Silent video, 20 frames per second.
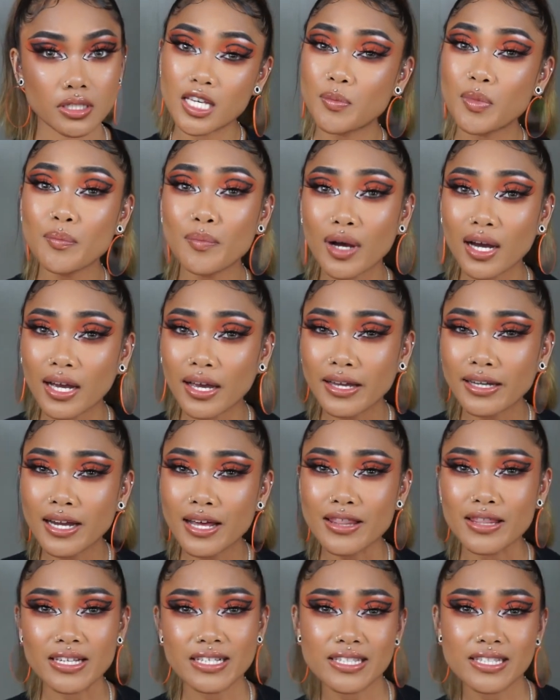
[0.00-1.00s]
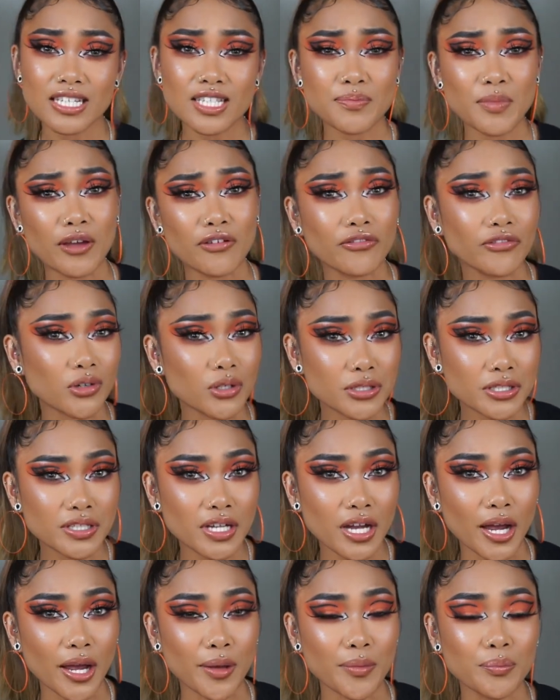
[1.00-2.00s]
Keep in mind, this is my first
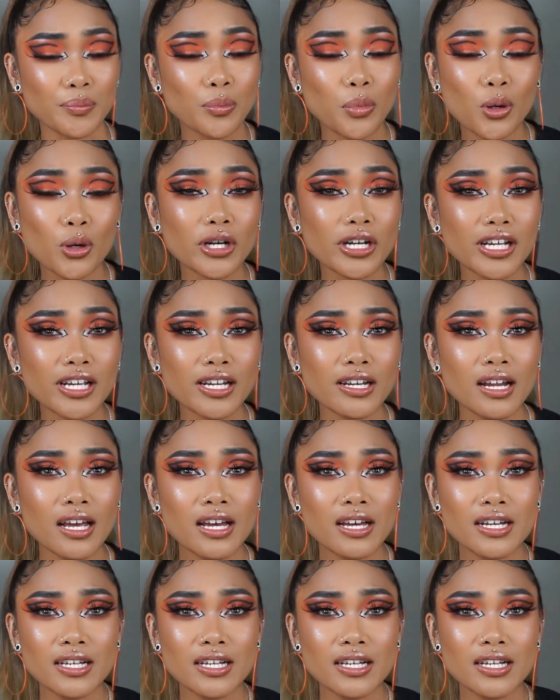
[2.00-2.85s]
time boarding,